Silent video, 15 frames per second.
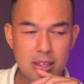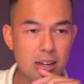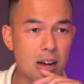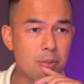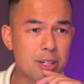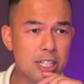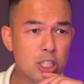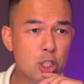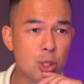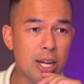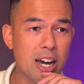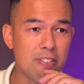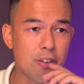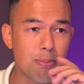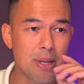I'm going to tune
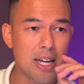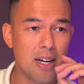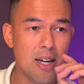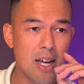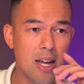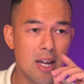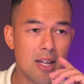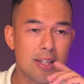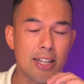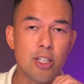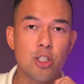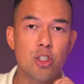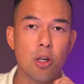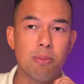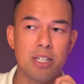out from here. Thank
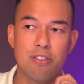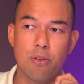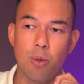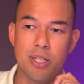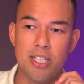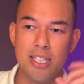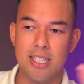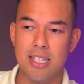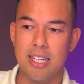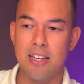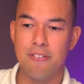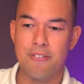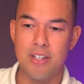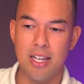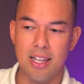you so much for watching.
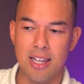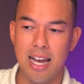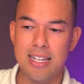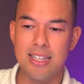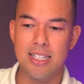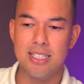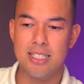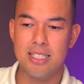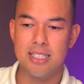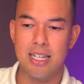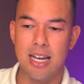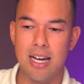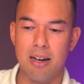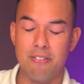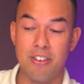If you like this,
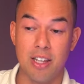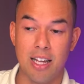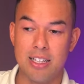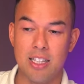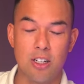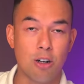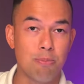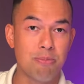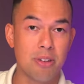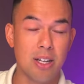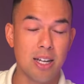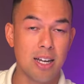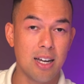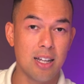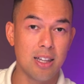uh, if you like the,
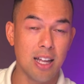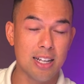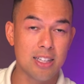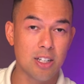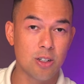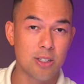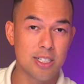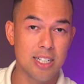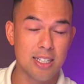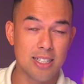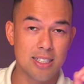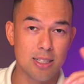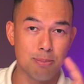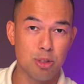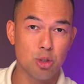uh, like the content,
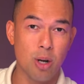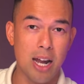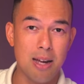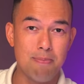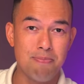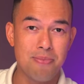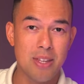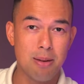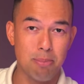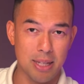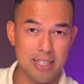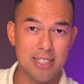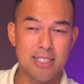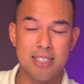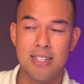subscribe,
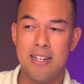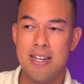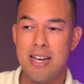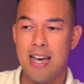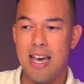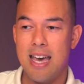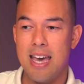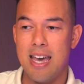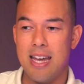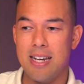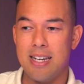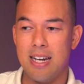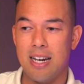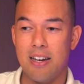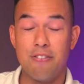please.
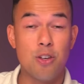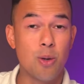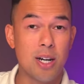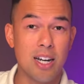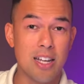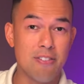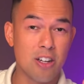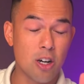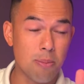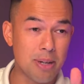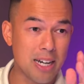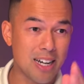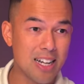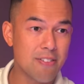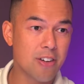And uh, if you want to leave a
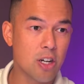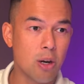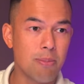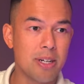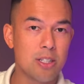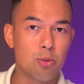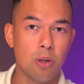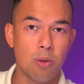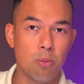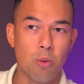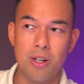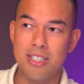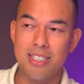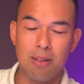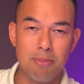comment, leave a comment as well.
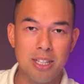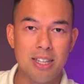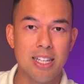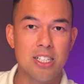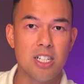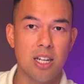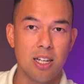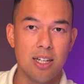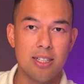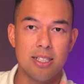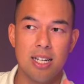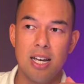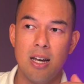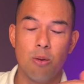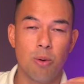What is something that you learned?
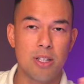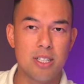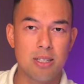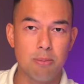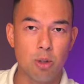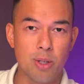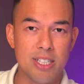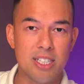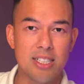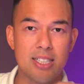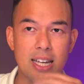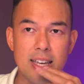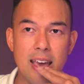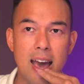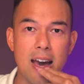What are some questions
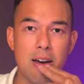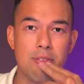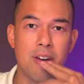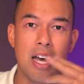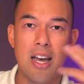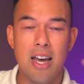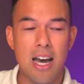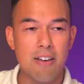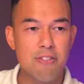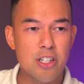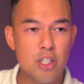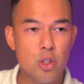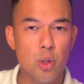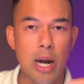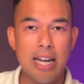that you have? Have you
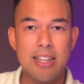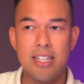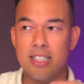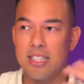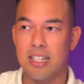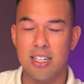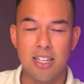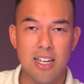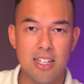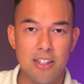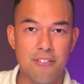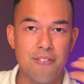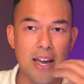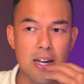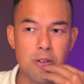tried this and, and you
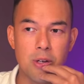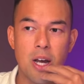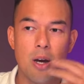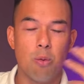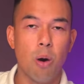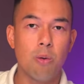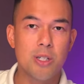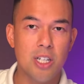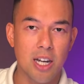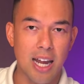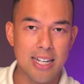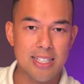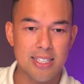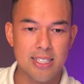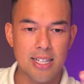failed? What would you
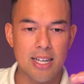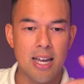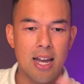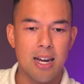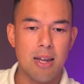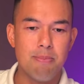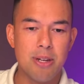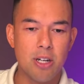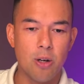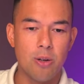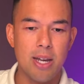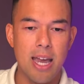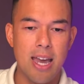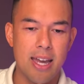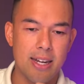like to see? Let me
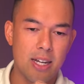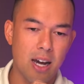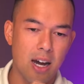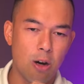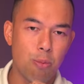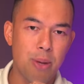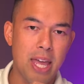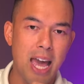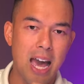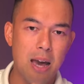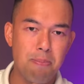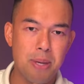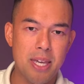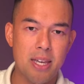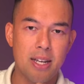know, and I'll be
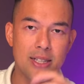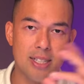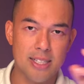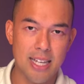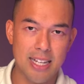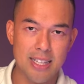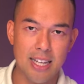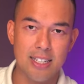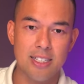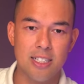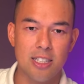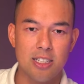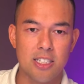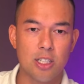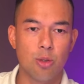happy to take that into
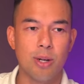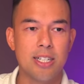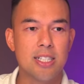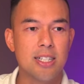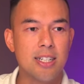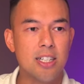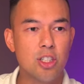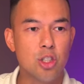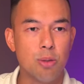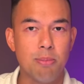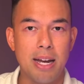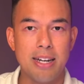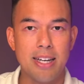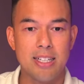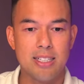consideration into
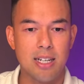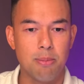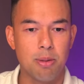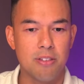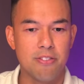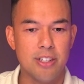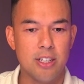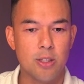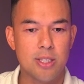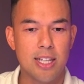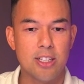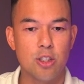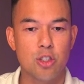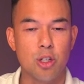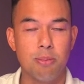my next couple of videos.
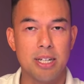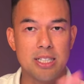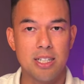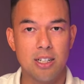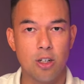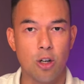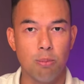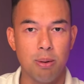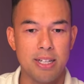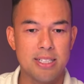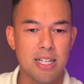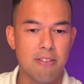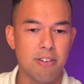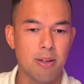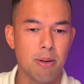Thank you so much. God bless.
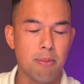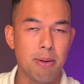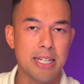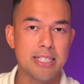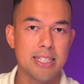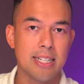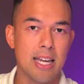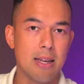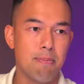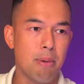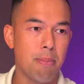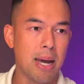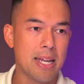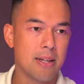Have an amazing day. Bye bye.